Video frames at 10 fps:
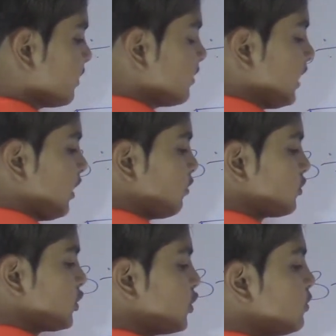
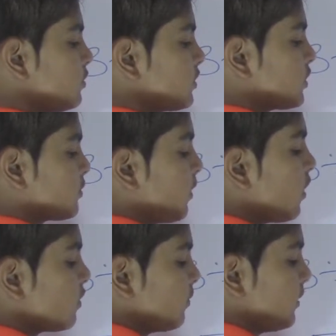Now 2 is a
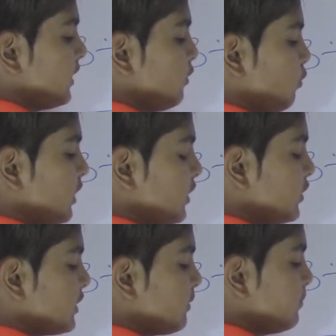small number and 1
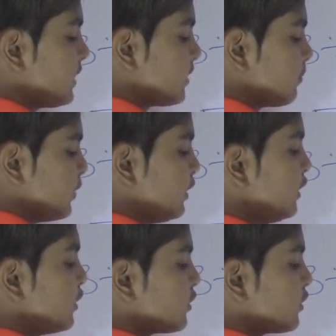is a big number,